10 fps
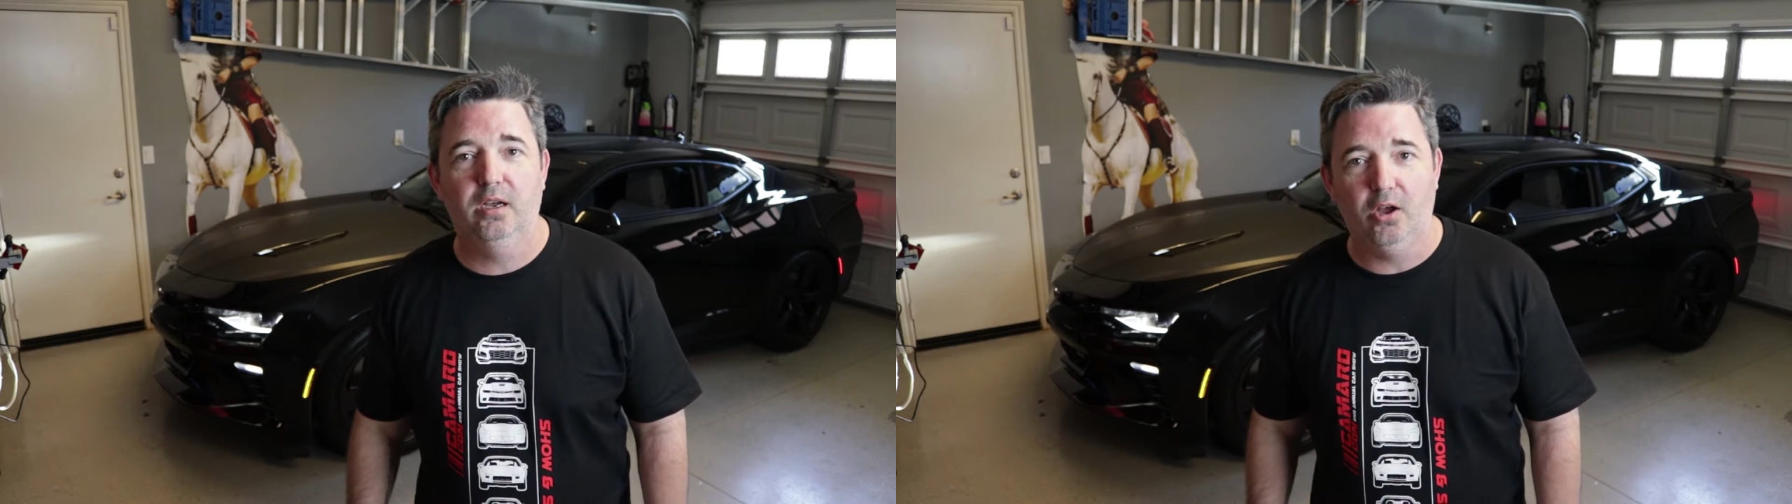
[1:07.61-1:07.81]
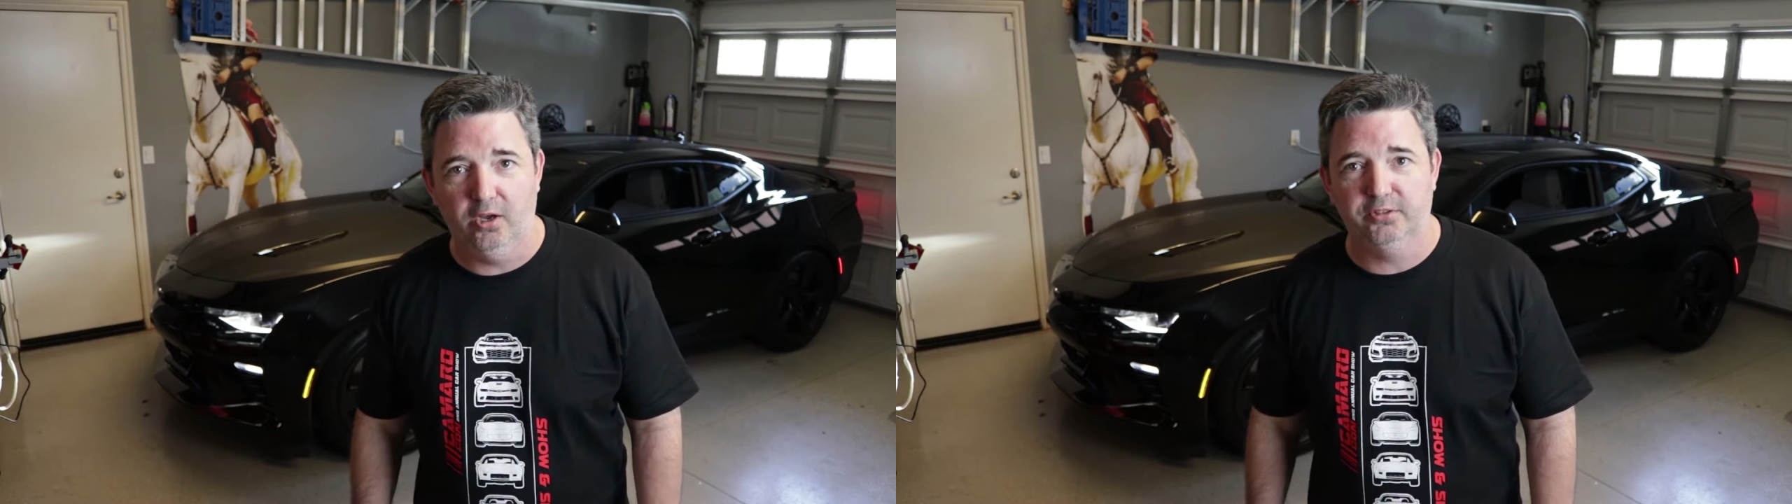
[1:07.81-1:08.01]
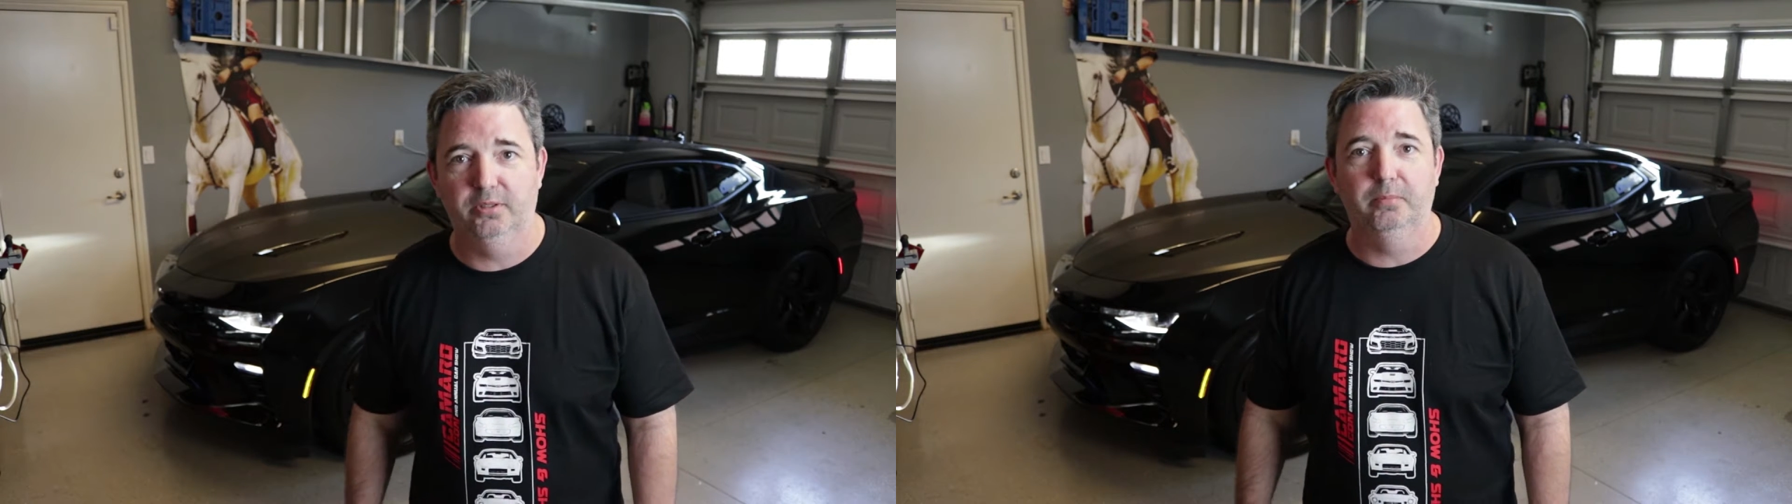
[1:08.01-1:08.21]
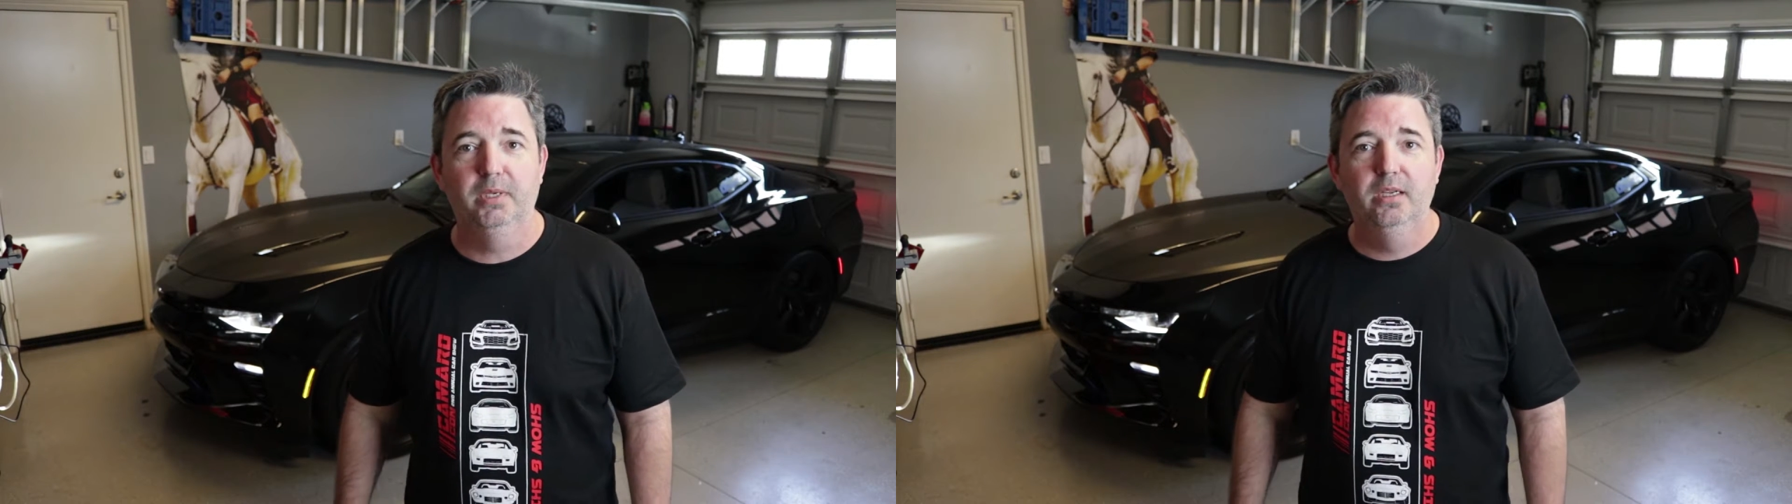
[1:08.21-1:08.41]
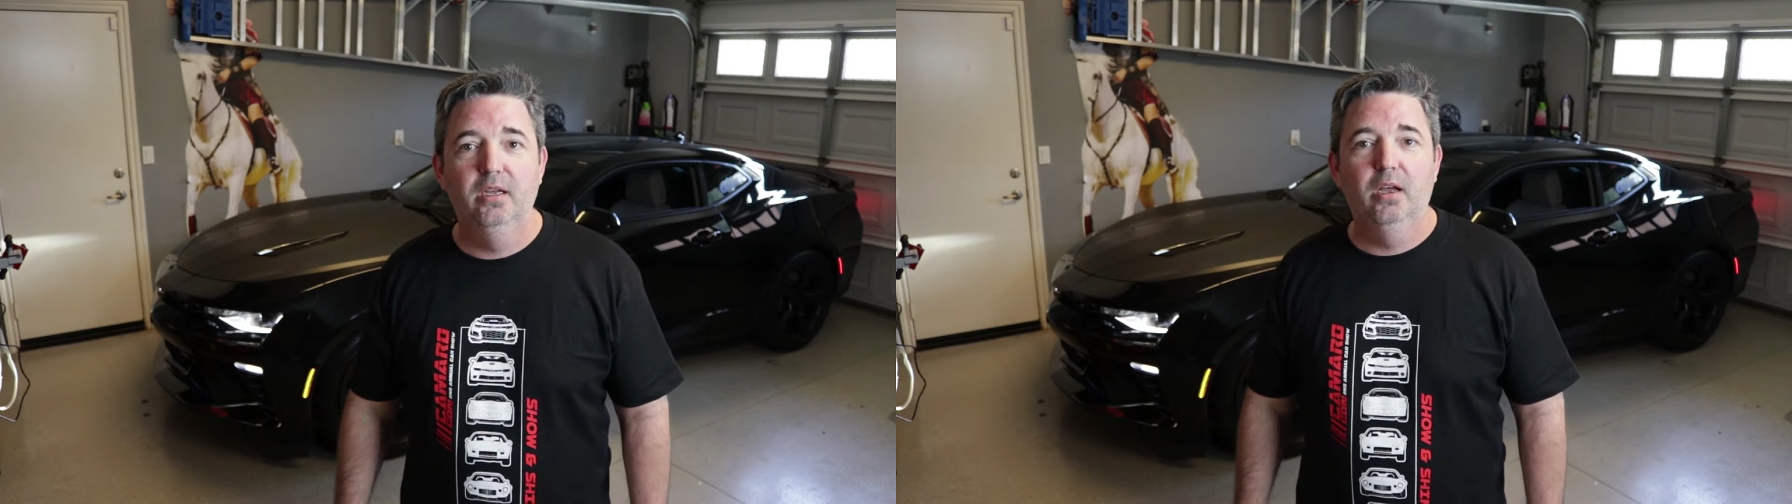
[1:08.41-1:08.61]
awesome
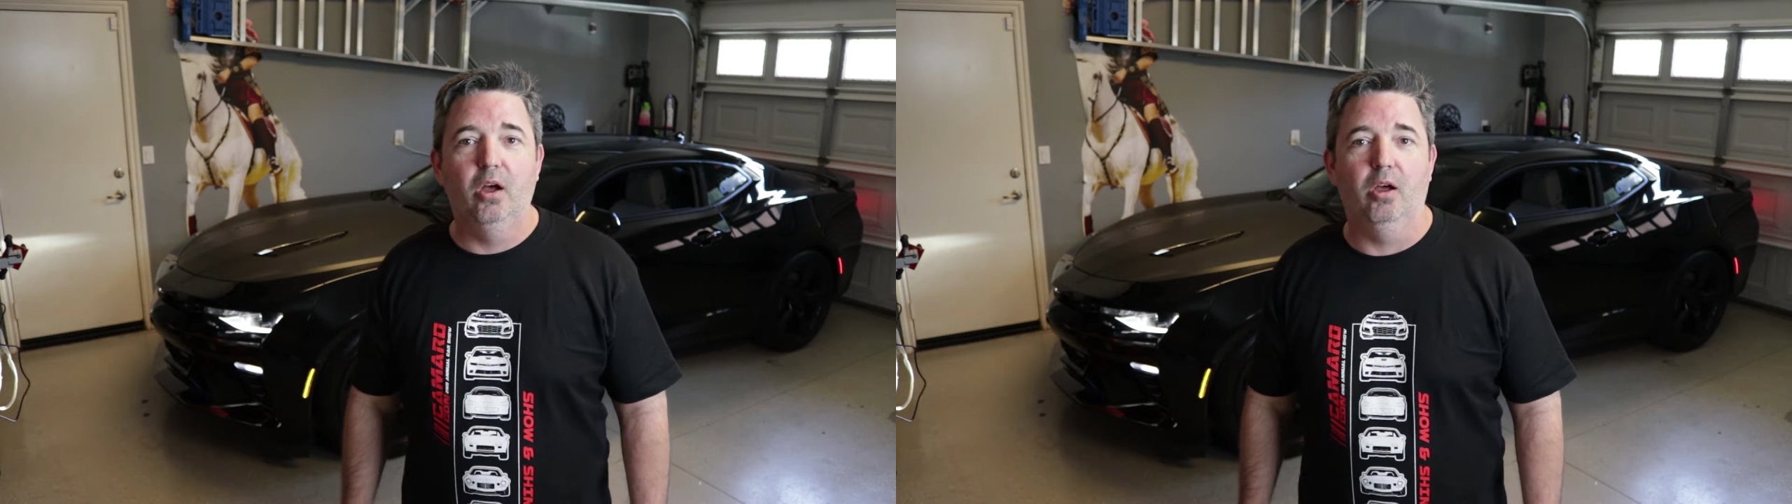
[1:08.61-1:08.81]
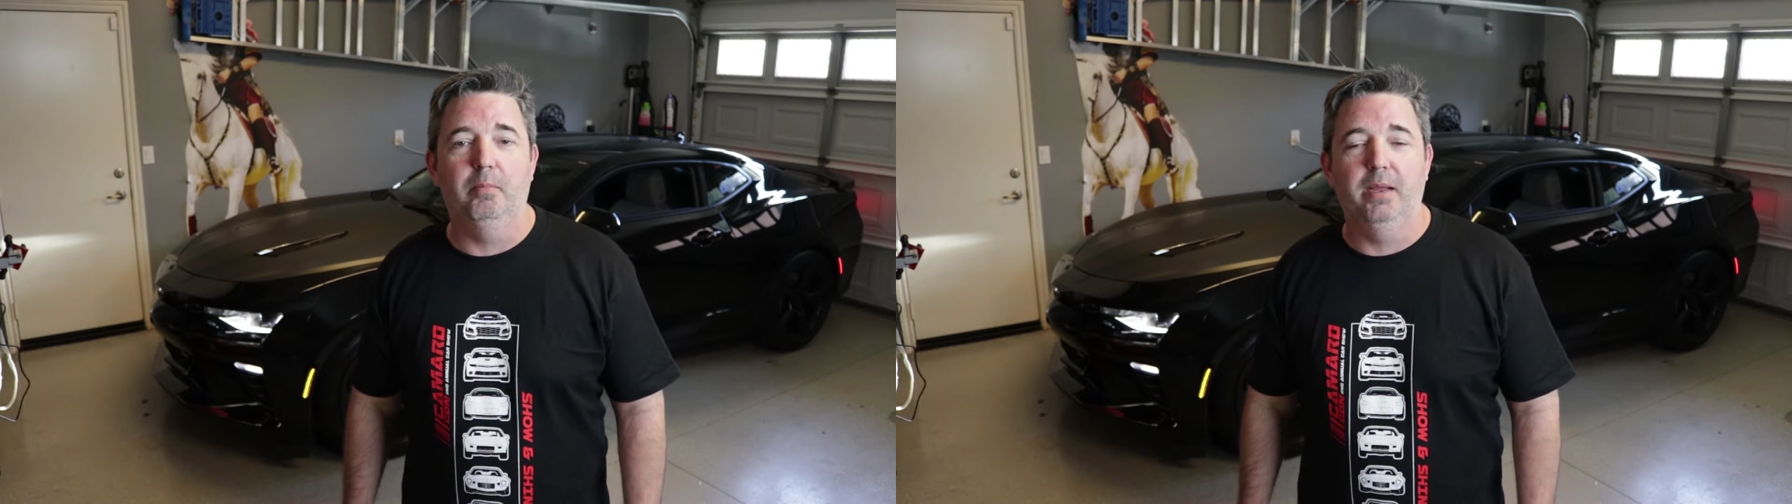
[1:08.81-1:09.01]
on